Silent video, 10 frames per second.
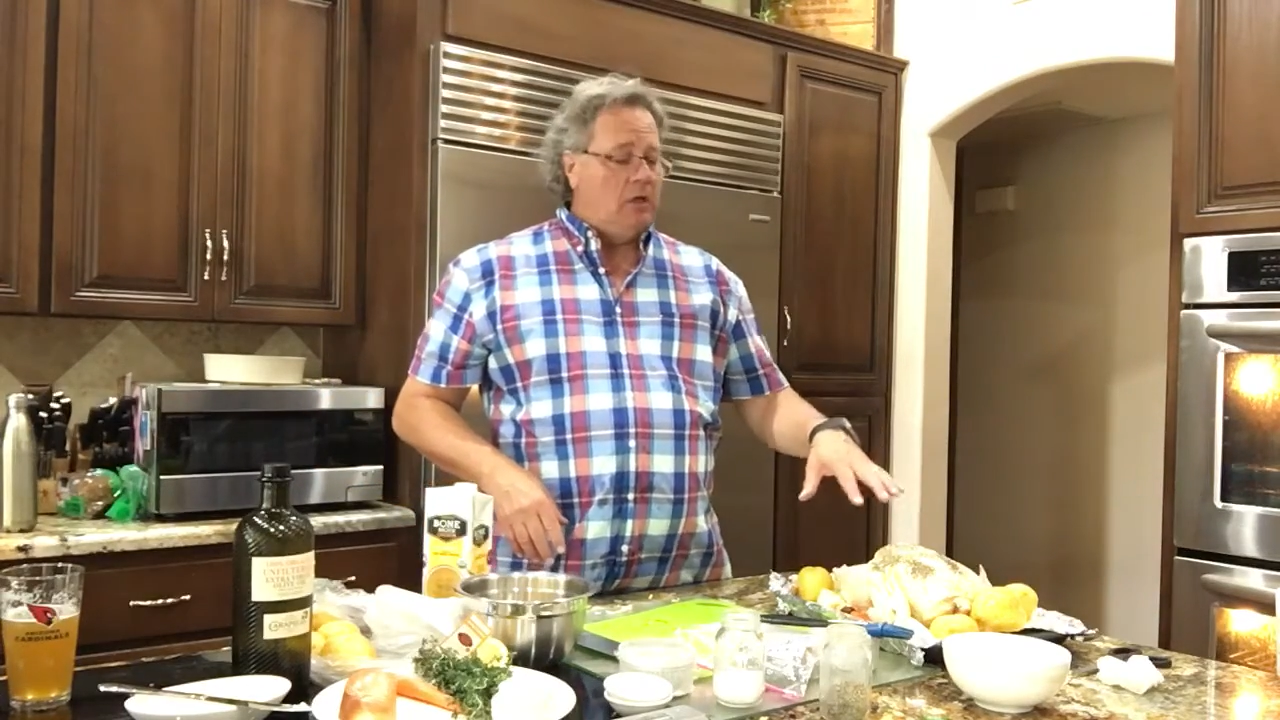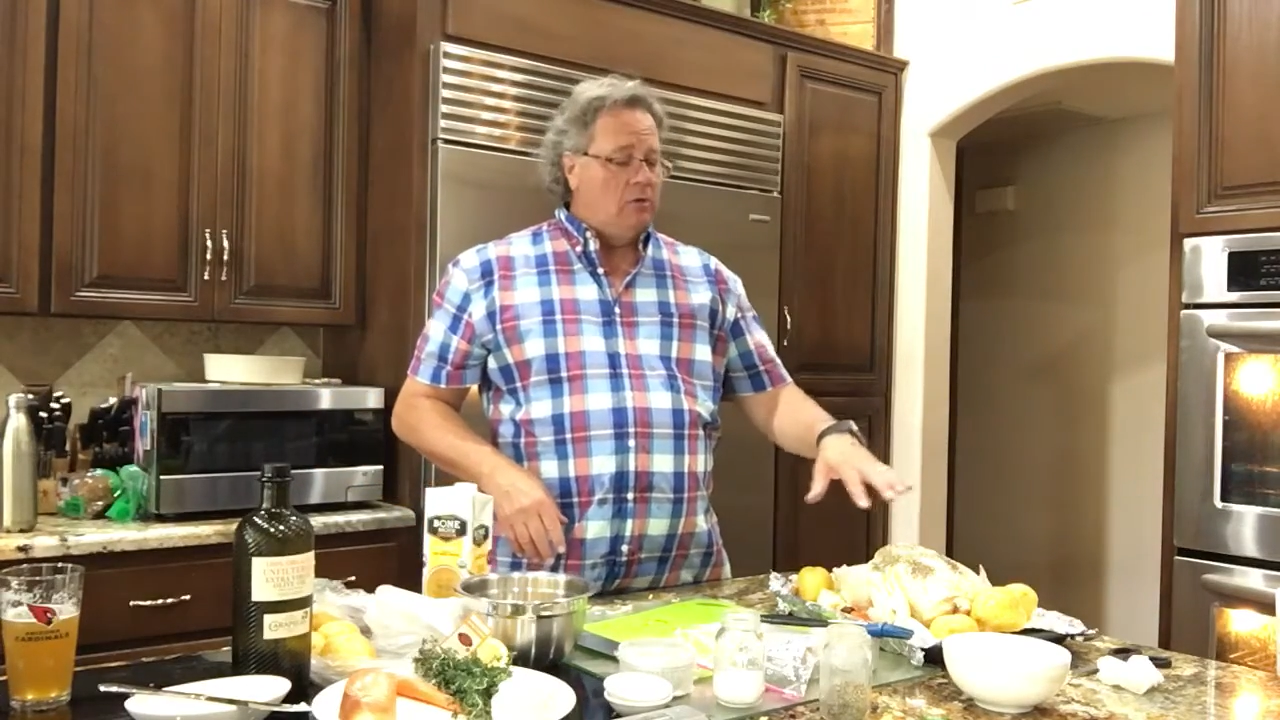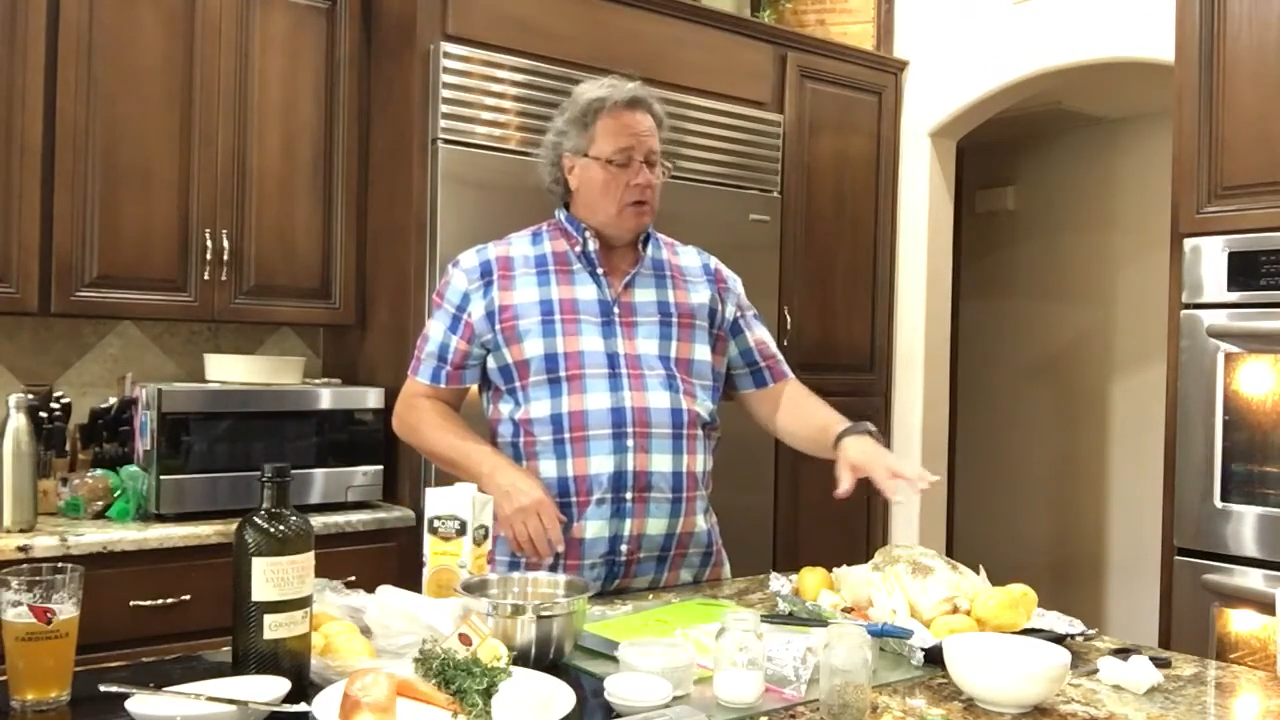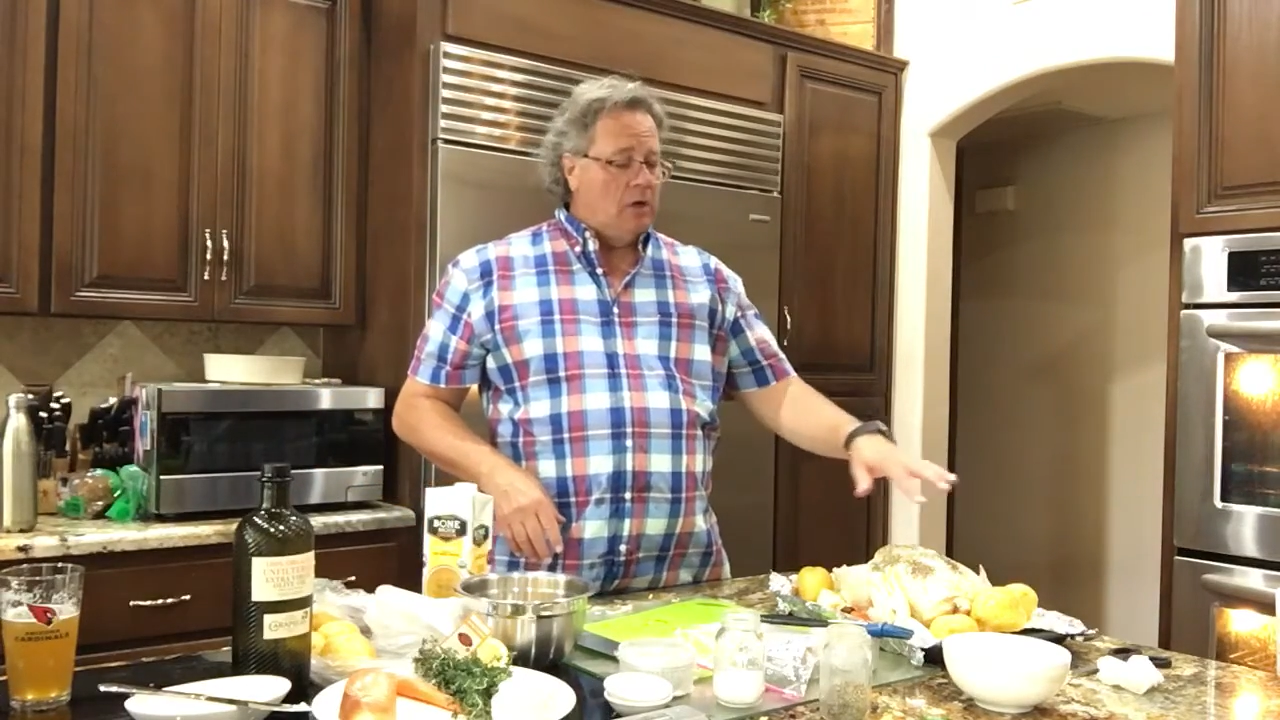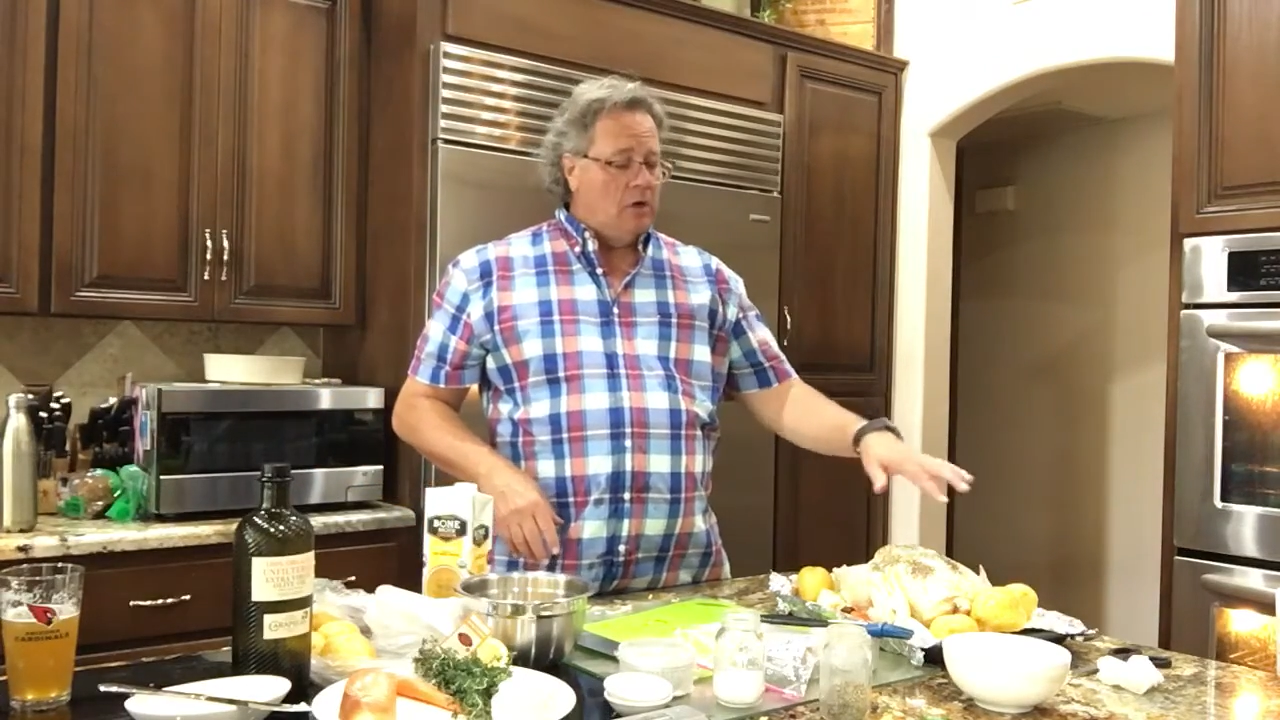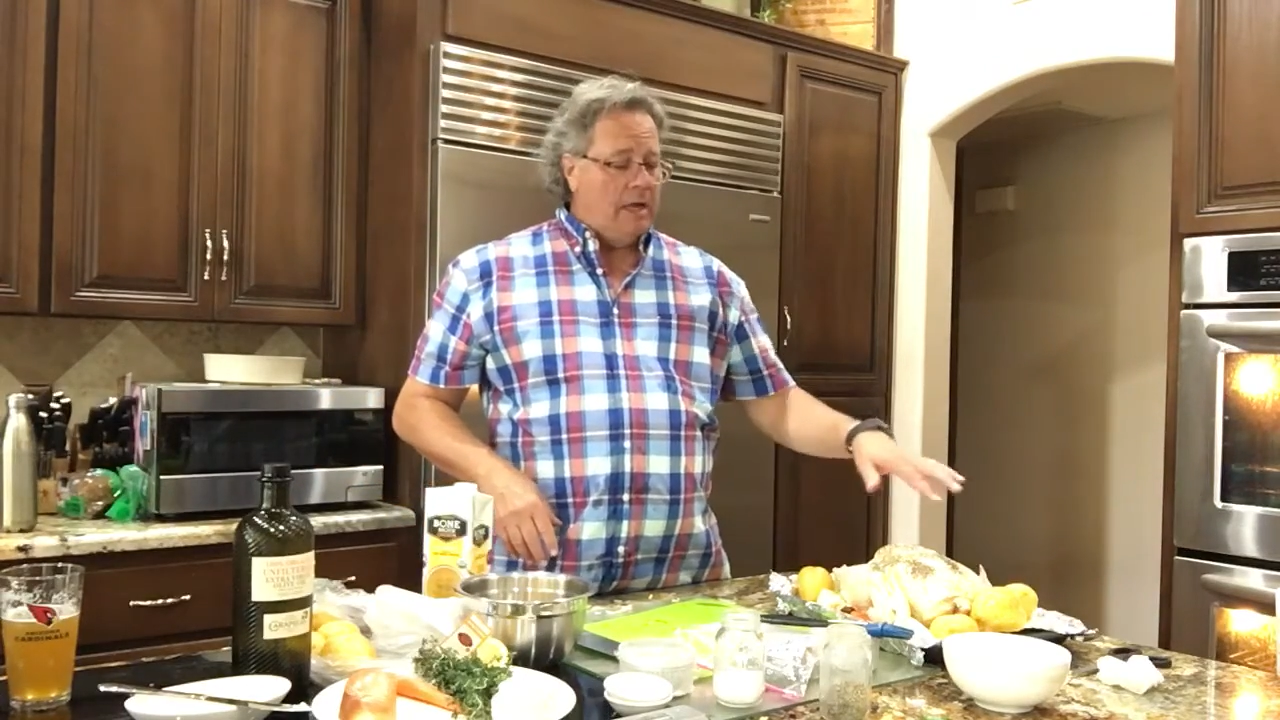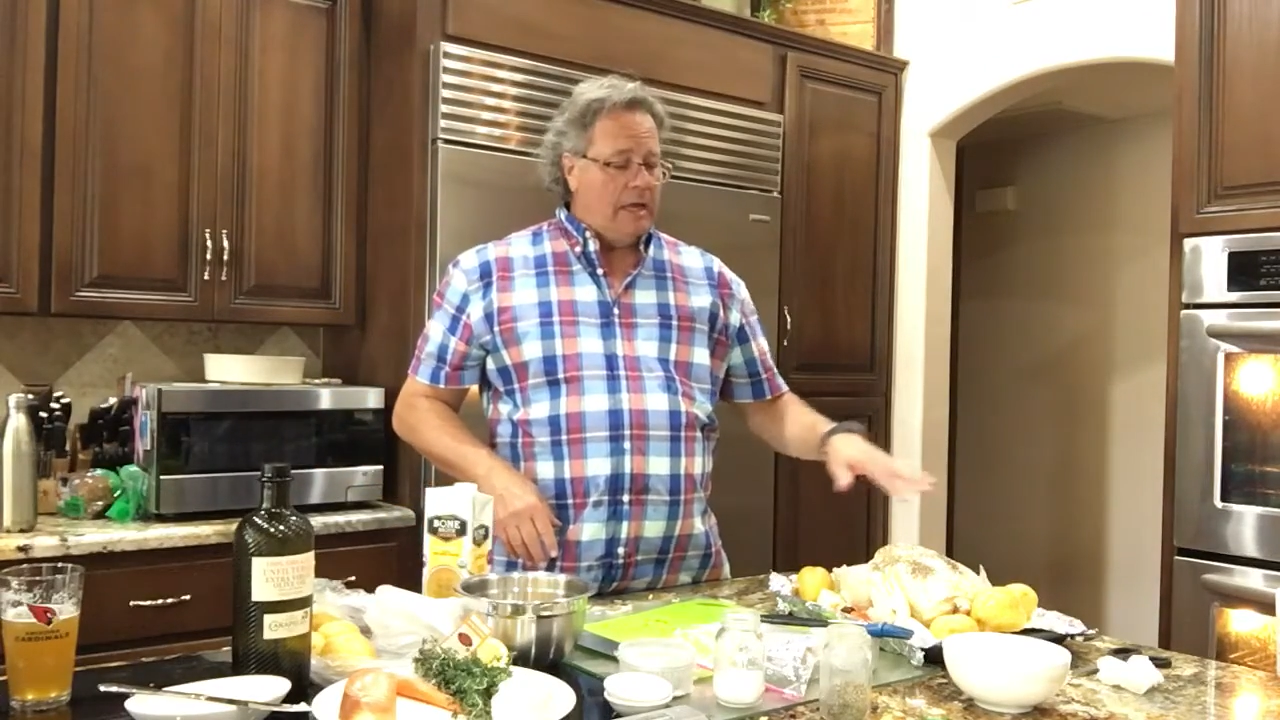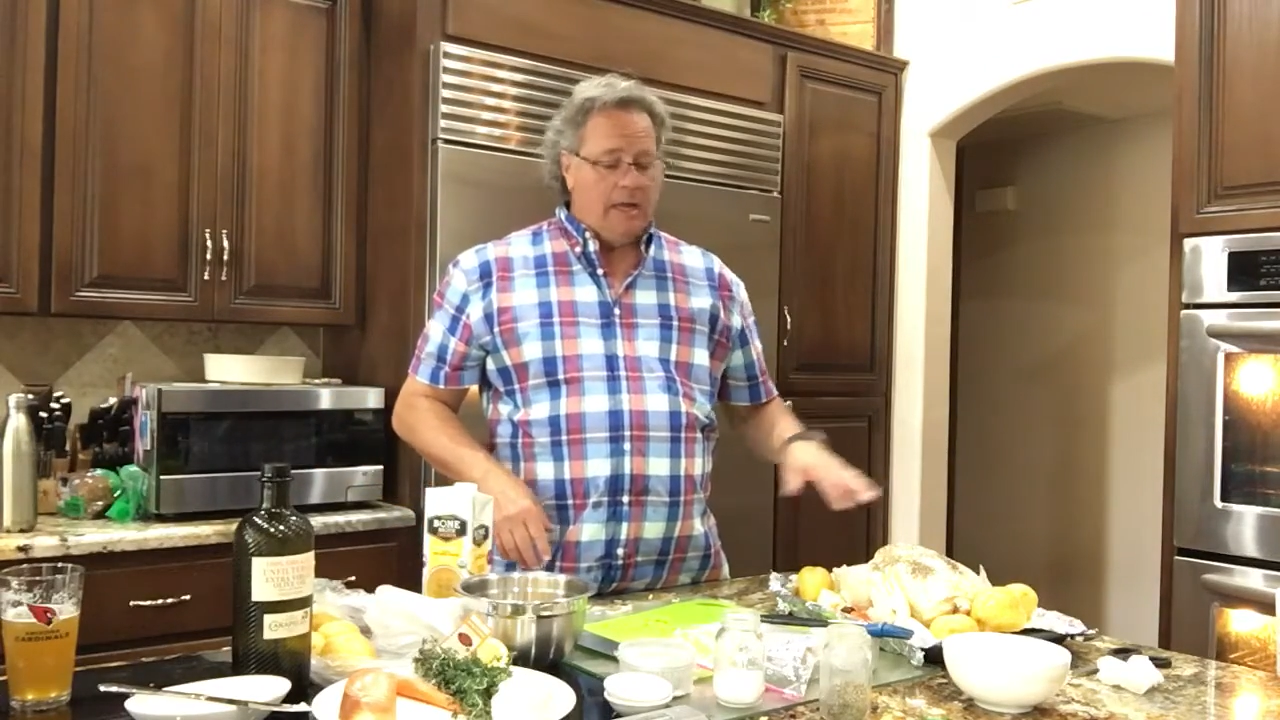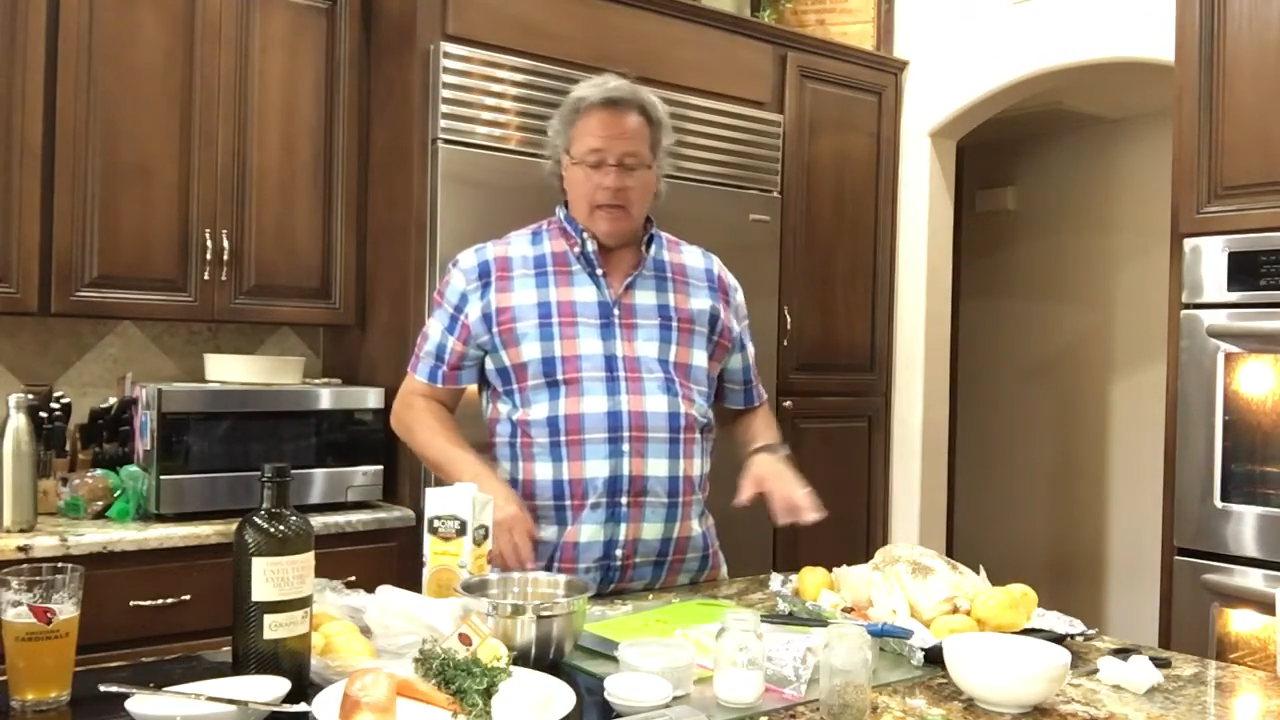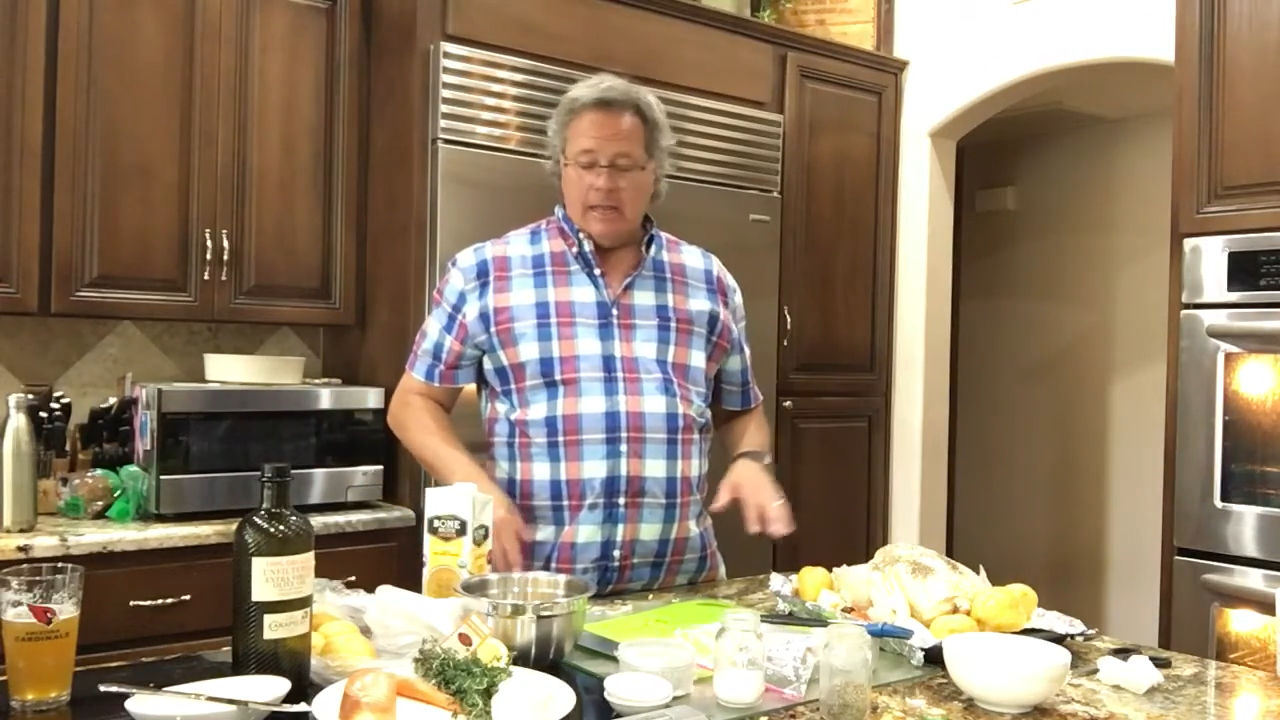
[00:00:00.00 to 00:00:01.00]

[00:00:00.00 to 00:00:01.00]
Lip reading: you can go ahead